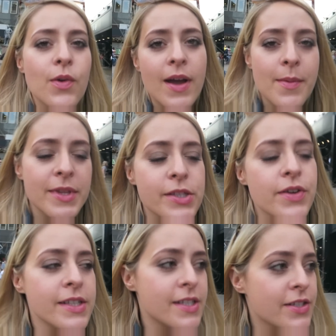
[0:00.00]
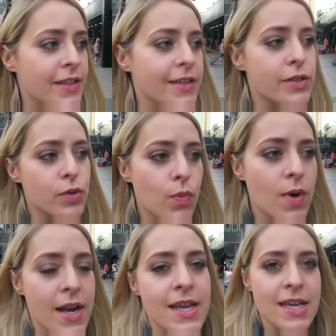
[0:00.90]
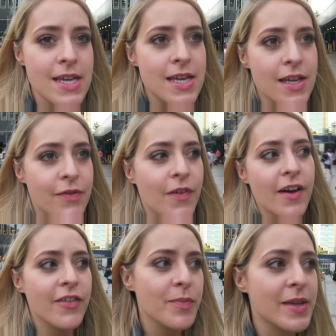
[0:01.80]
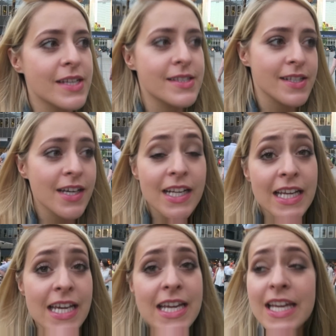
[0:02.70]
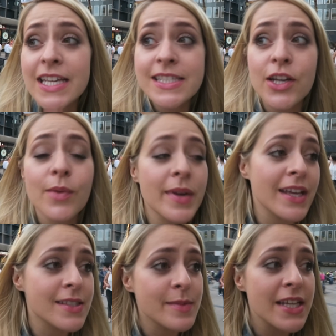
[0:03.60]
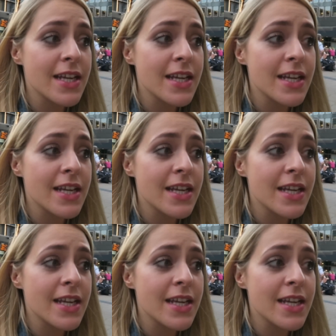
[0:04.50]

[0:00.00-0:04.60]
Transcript: So I am at the train station like 25 minutes early, so I'm gonna get some